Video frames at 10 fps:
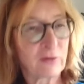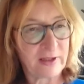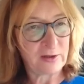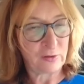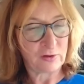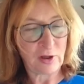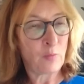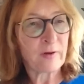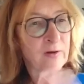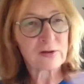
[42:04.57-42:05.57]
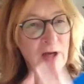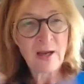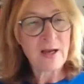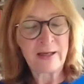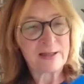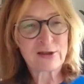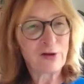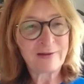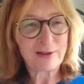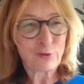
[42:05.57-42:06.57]
maltreats you. So because
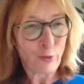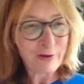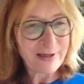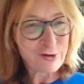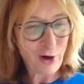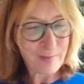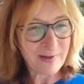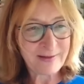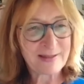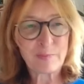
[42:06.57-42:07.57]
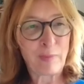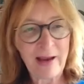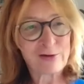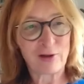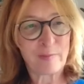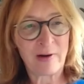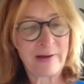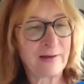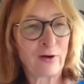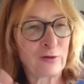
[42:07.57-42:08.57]
it's not that all enjoyment is
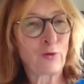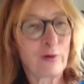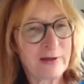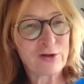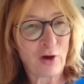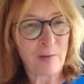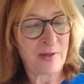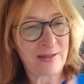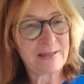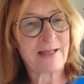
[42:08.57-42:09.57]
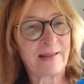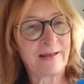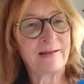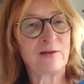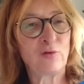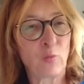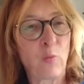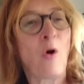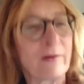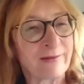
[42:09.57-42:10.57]
pleasurable, and not all enjoyment is something that you
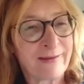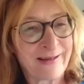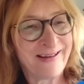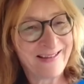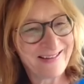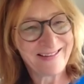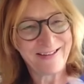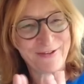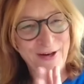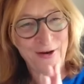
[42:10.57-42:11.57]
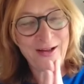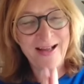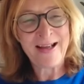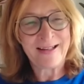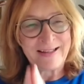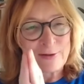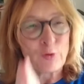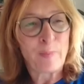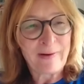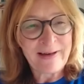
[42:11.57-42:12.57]
want. You know, the
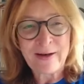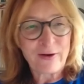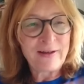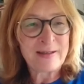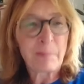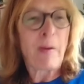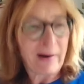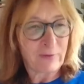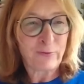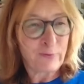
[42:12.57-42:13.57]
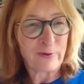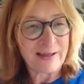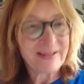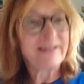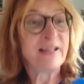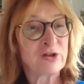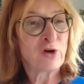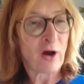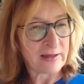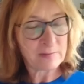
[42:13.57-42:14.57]
superego is part of you and it
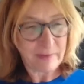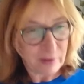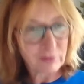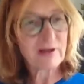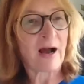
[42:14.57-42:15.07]
enjoys, but